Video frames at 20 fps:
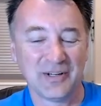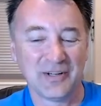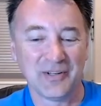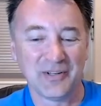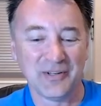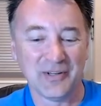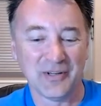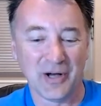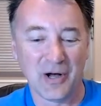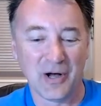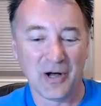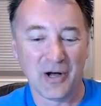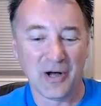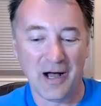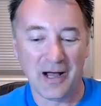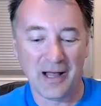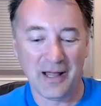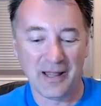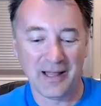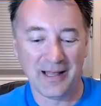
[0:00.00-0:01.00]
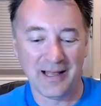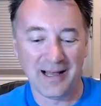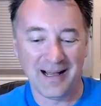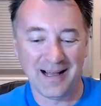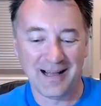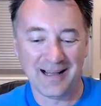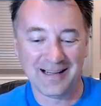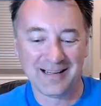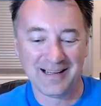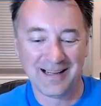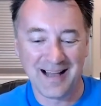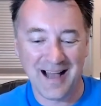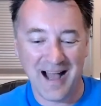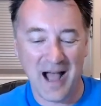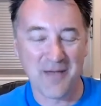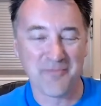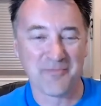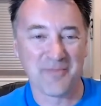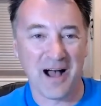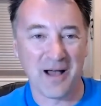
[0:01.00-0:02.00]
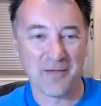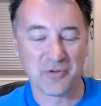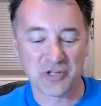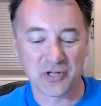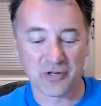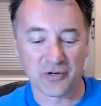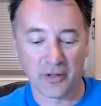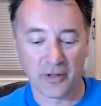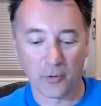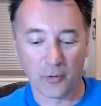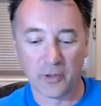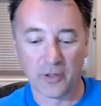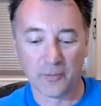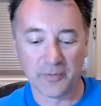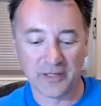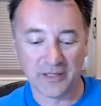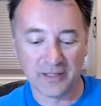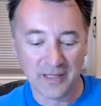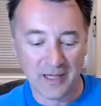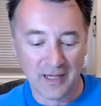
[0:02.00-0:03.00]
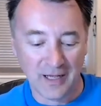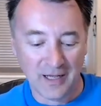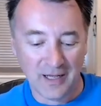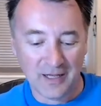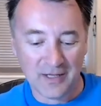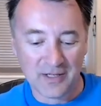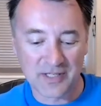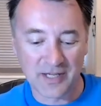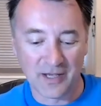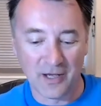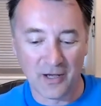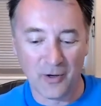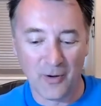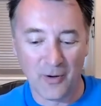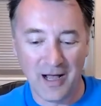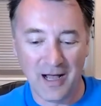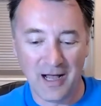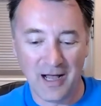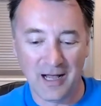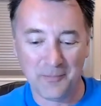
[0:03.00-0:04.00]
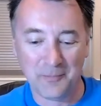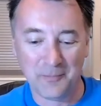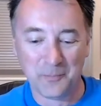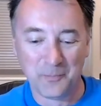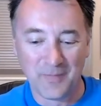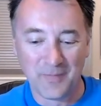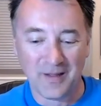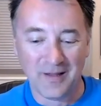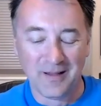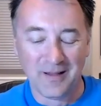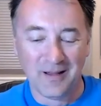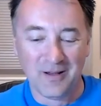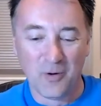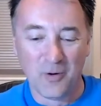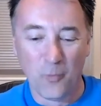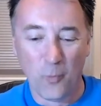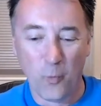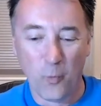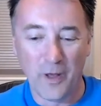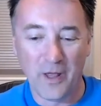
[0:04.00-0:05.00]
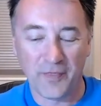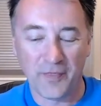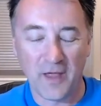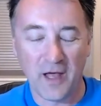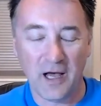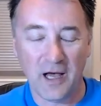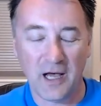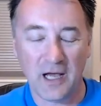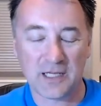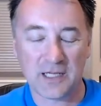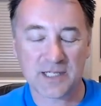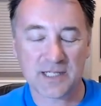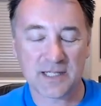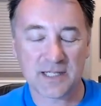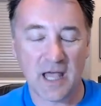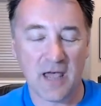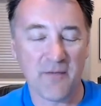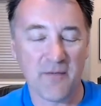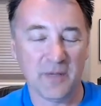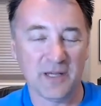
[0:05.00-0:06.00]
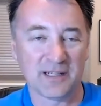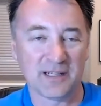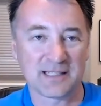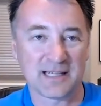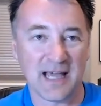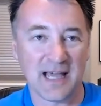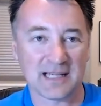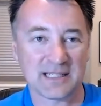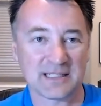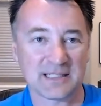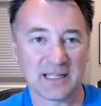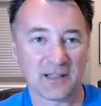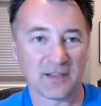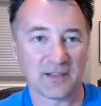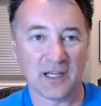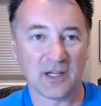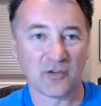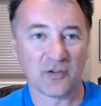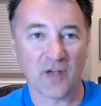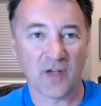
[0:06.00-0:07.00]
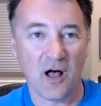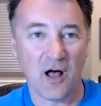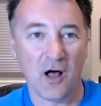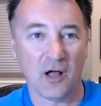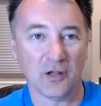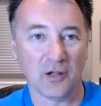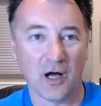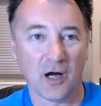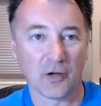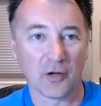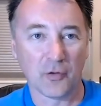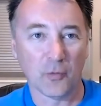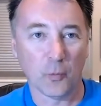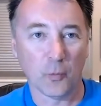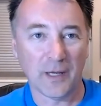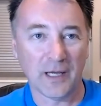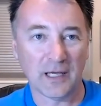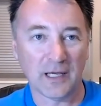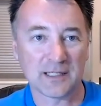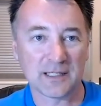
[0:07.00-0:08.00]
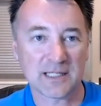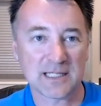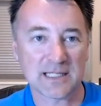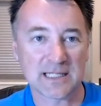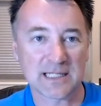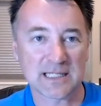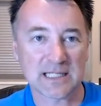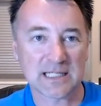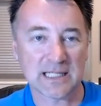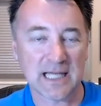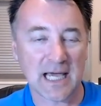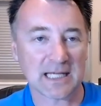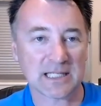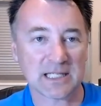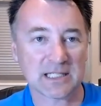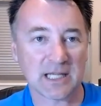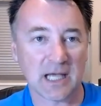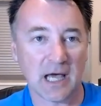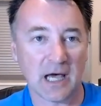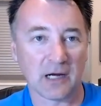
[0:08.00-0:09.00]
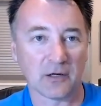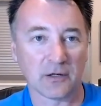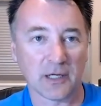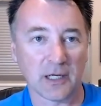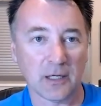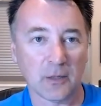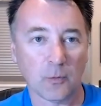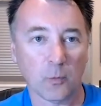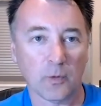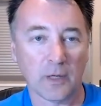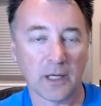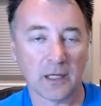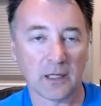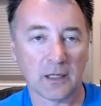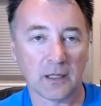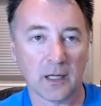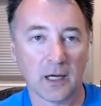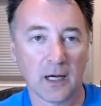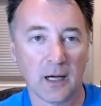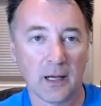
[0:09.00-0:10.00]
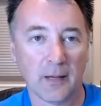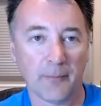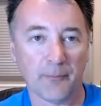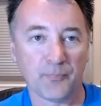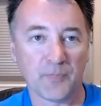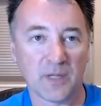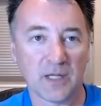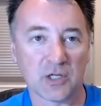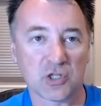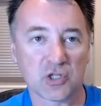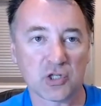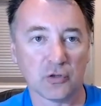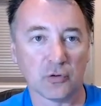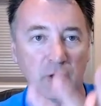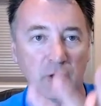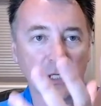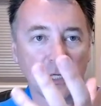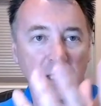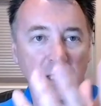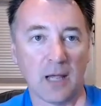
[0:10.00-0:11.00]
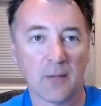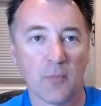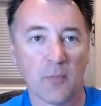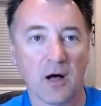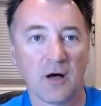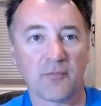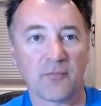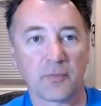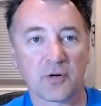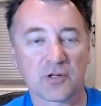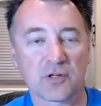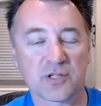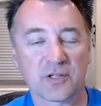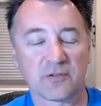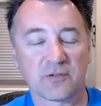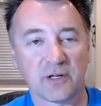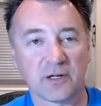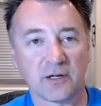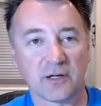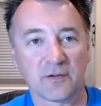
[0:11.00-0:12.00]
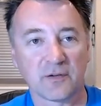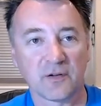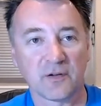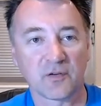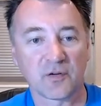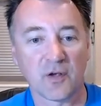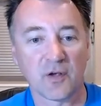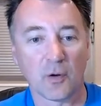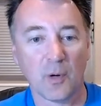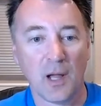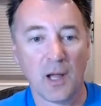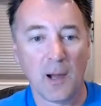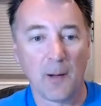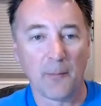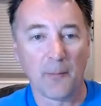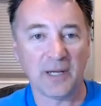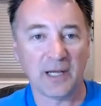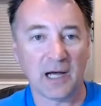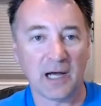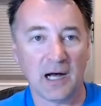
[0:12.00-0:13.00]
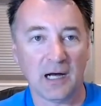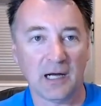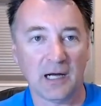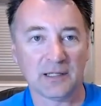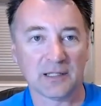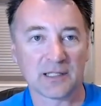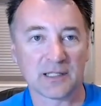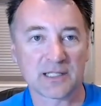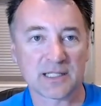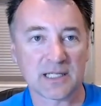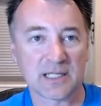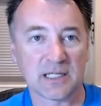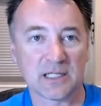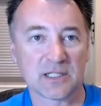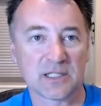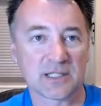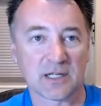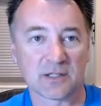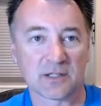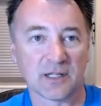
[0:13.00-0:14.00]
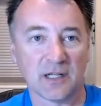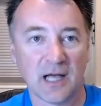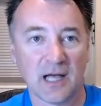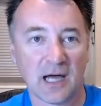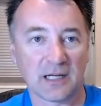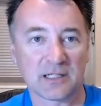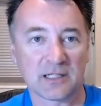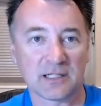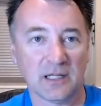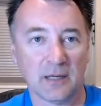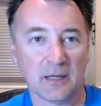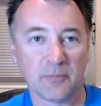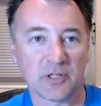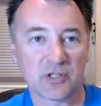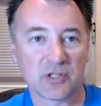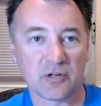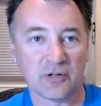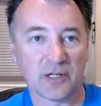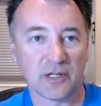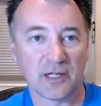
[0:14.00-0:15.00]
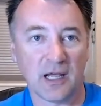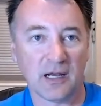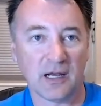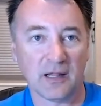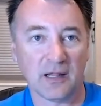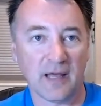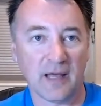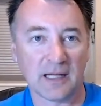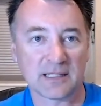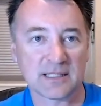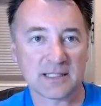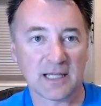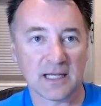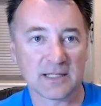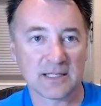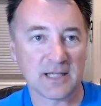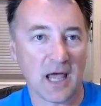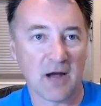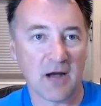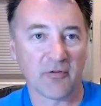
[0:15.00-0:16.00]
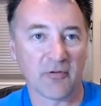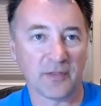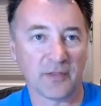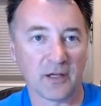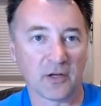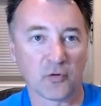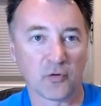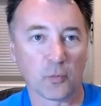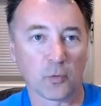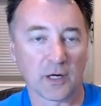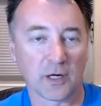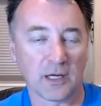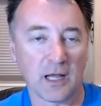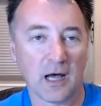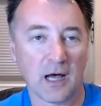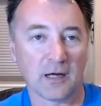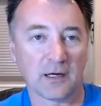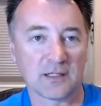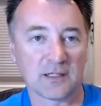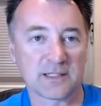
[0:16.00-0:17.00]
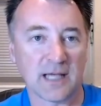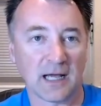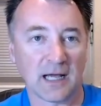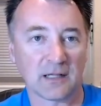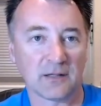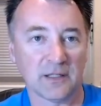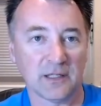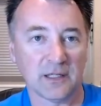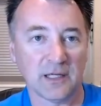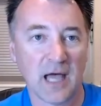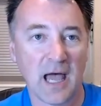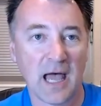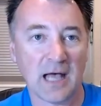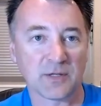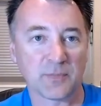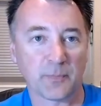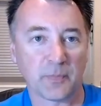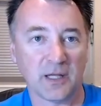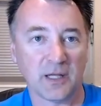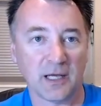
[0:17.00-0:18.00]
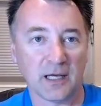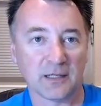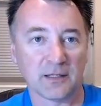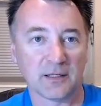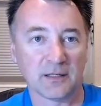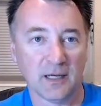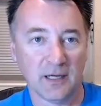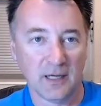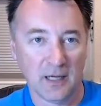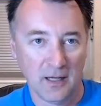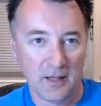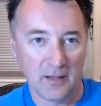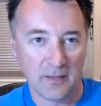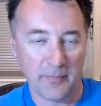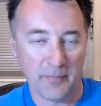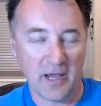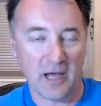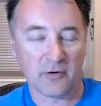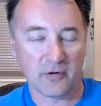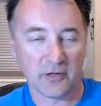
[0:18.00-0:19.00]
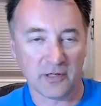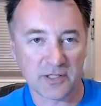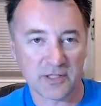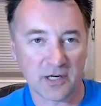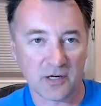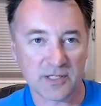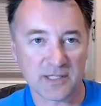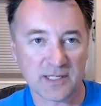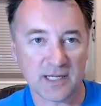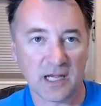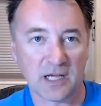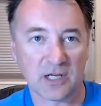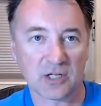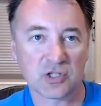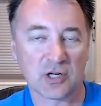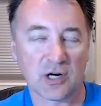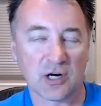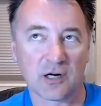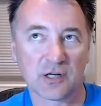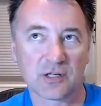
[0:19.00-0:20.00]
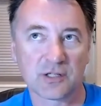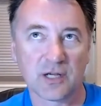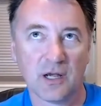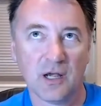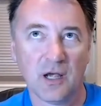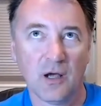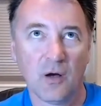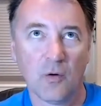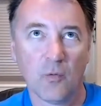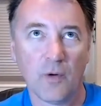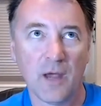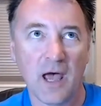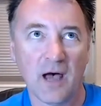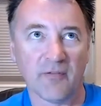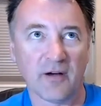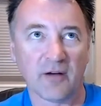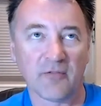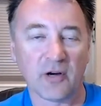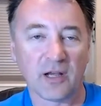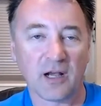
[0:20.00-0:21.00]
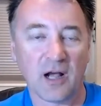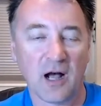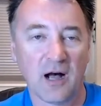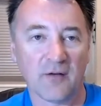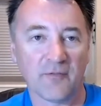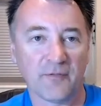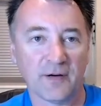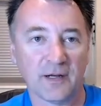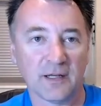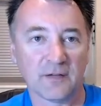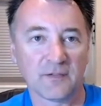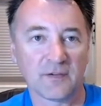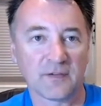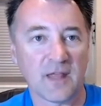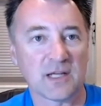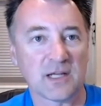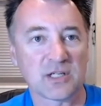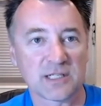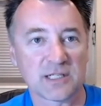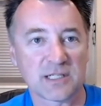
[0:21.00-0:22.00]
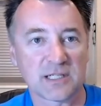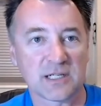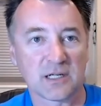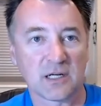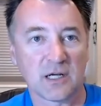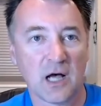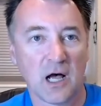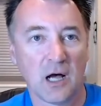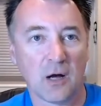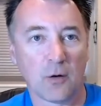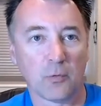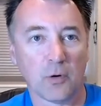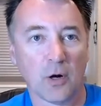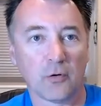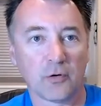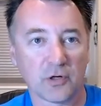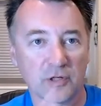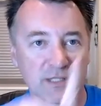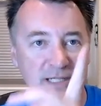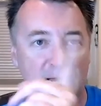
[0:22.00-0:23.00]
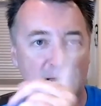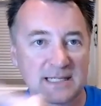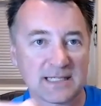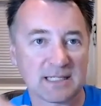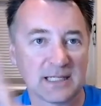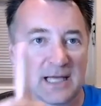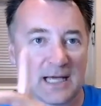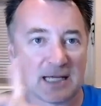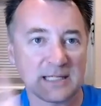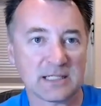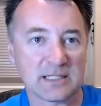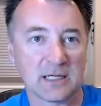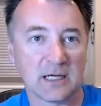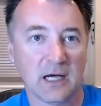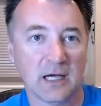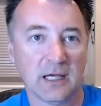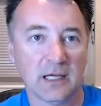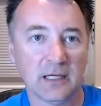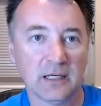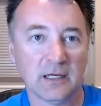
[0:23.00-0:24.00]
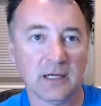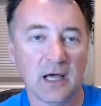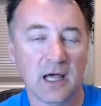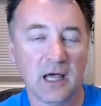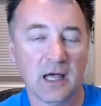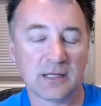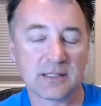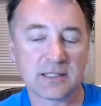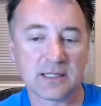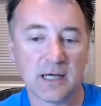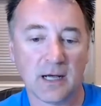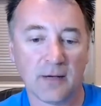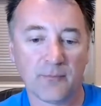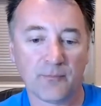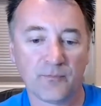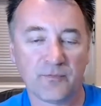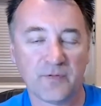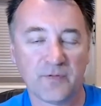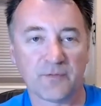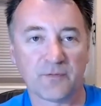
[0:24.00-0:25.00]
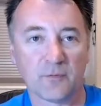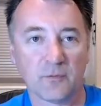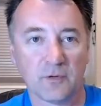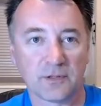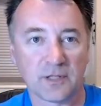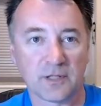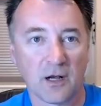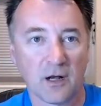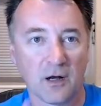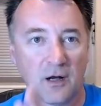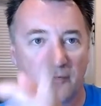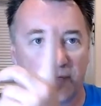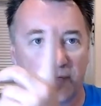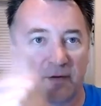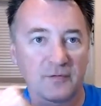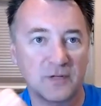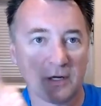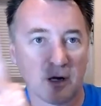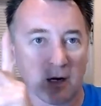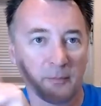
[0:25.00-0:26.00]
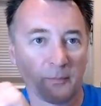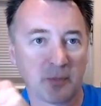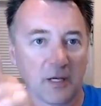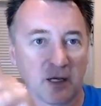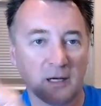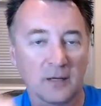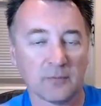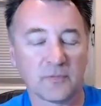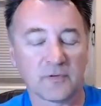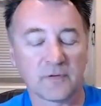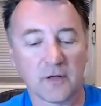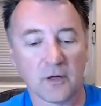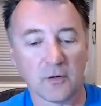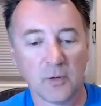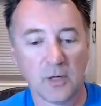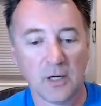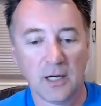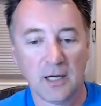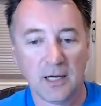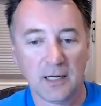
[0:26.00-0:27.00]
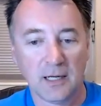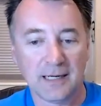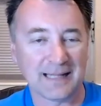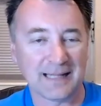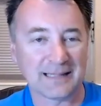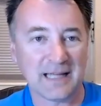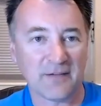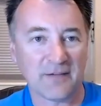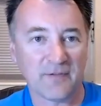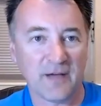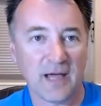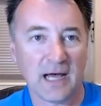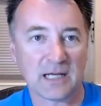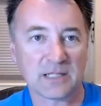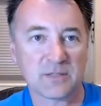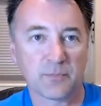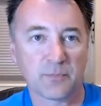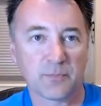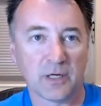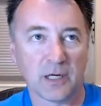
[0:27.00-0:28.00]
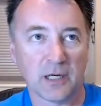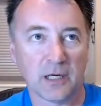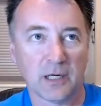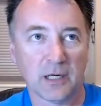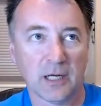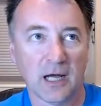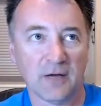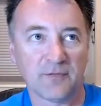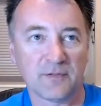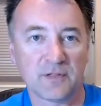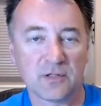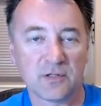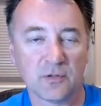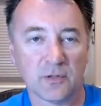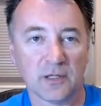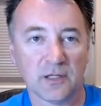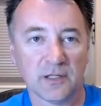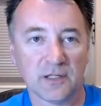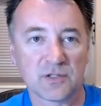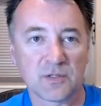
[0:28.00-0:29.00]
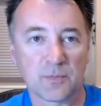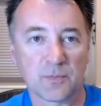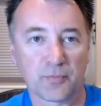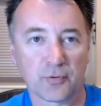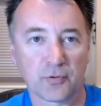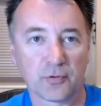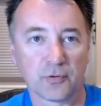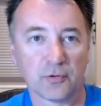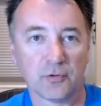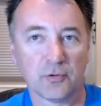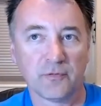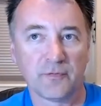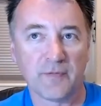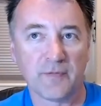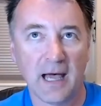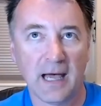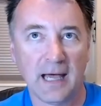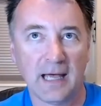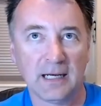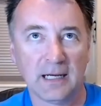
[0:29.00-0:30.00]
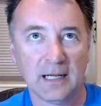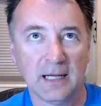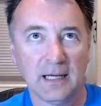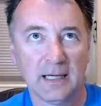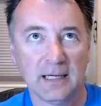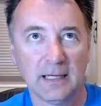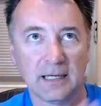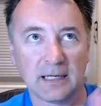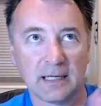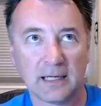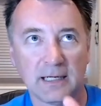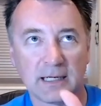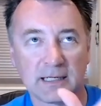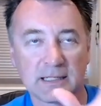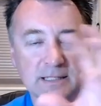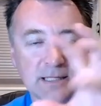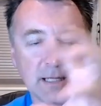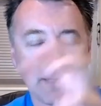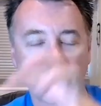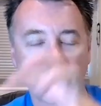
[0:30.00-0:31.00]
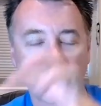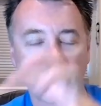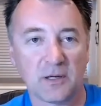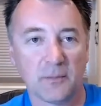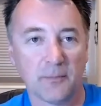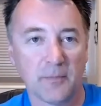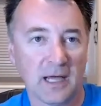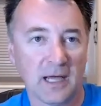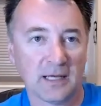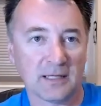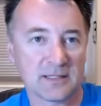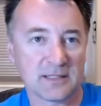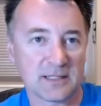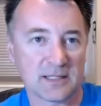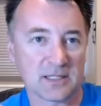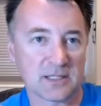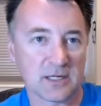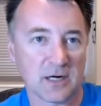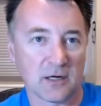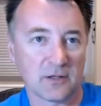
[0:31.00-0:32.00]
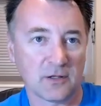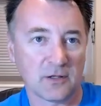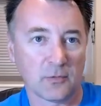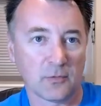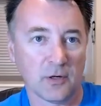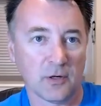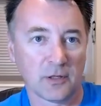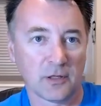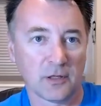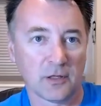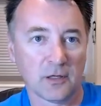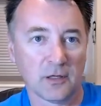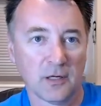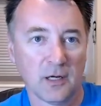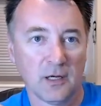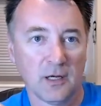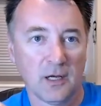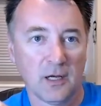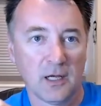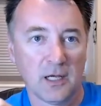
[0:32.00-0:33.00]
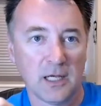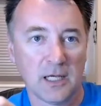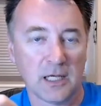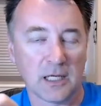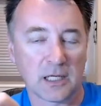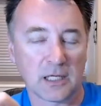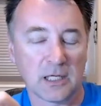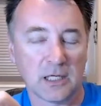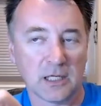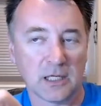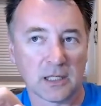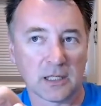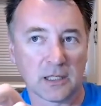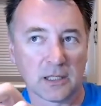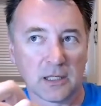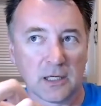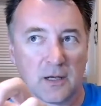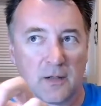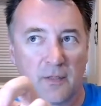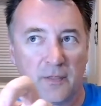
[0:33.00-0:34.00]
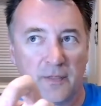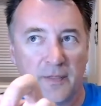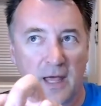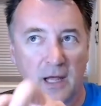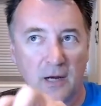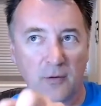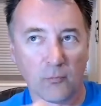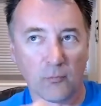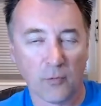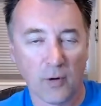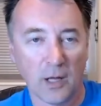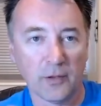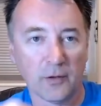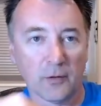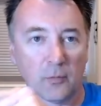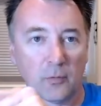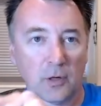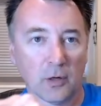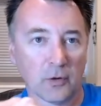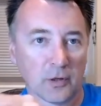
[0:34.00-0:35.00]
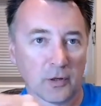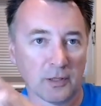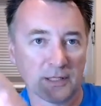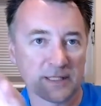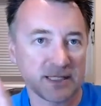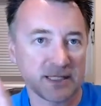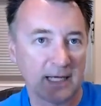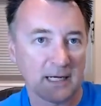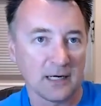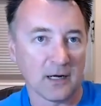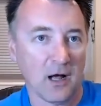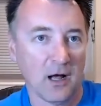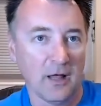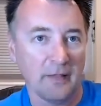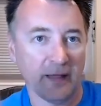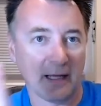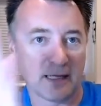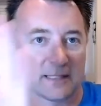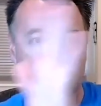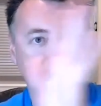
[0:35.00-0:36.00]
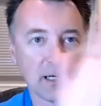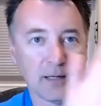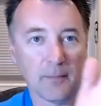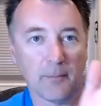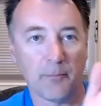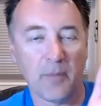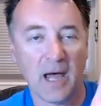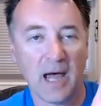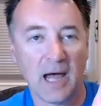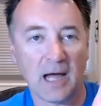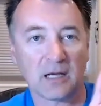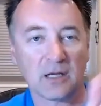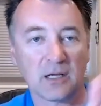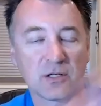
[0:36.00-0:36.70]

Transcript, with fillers: You know, uh, uh, I'm I'm sure there will be. So um, with us, they've been testing things all along the way since last Saturday when um, Ingenuity came off Perseverance. And so behind the scenes, there's a lot of telemetry data that says everything is working out exactly as planned. batteries are staying charged. We have every confidence. They just did a, a rotor test last night at um, 50, what they call 50 RPM. So not that fast, but enough to at least prove that it can accept commands to start the rotor it can then run the rotor and send all that data back